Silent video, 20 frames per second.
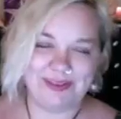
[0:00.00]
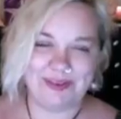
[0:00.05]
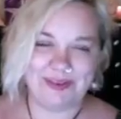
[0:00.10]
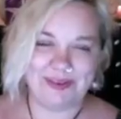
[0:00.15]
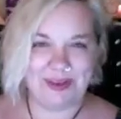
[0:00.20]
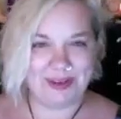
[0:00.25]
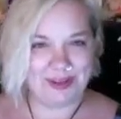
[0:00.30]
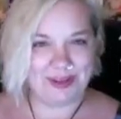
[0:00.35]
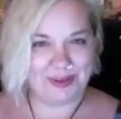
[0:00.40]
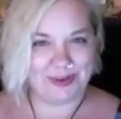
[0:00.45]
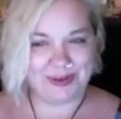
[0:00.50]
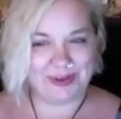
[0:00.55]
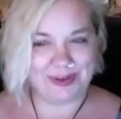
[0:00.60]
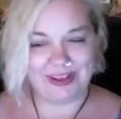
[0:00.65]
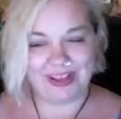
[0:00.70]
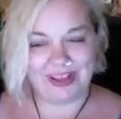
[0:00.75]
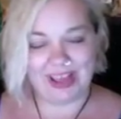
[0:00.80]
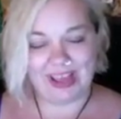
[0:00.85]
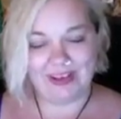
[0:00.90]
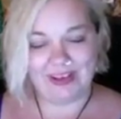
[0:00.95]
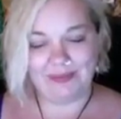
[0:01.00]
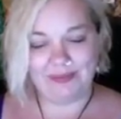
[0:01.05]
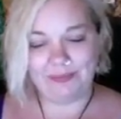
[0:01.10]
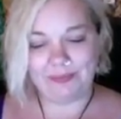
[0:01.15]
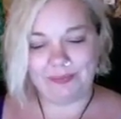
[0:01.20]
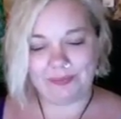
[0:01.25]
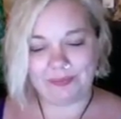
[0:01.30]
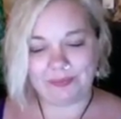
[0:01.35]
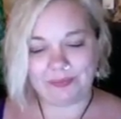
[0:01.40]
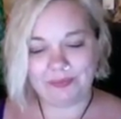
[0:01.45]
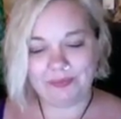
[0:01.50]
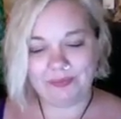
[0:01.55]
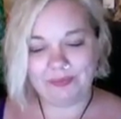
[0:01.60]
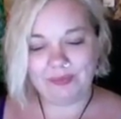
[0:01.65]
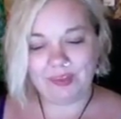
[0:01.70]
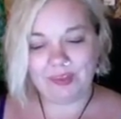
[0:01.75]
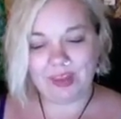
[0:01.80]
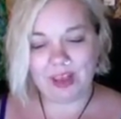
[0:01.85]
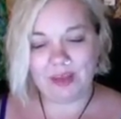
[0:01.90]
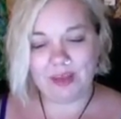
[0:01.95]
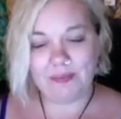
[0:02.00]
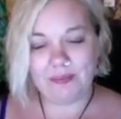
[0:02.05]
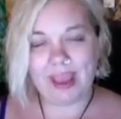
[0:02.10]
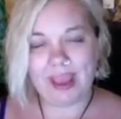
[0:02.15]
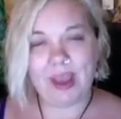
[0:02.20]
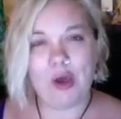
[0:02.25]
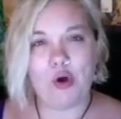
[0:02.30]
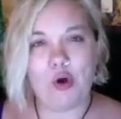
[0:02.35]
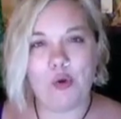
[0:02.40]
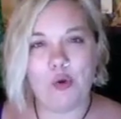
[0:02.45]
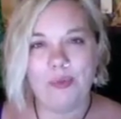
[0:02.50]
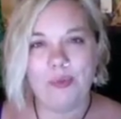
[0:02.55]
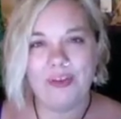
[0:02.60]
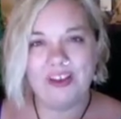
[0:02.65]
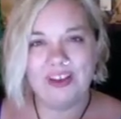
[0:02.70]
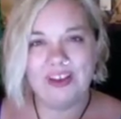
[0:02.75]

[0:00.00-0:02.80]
much, Sorrel, and my hope